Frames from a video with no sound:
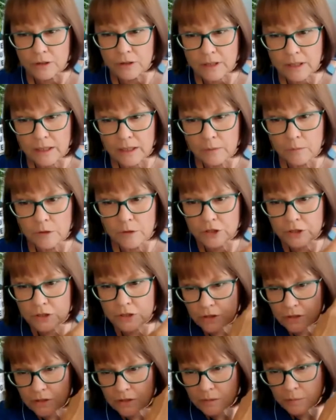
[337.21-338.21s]
okay, which is
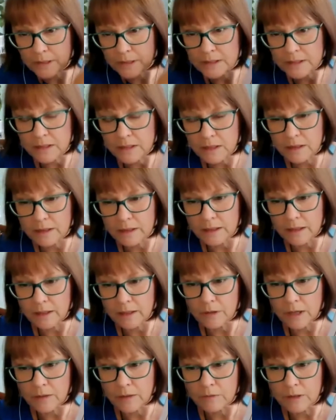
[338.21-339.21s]
just basically
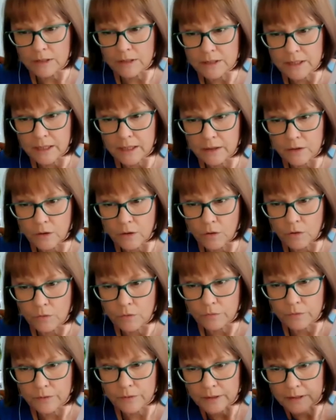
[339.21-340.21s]
a rundown
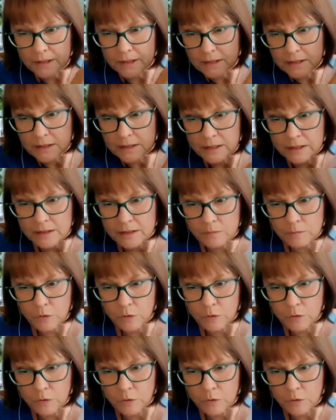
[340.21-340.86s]
of these things.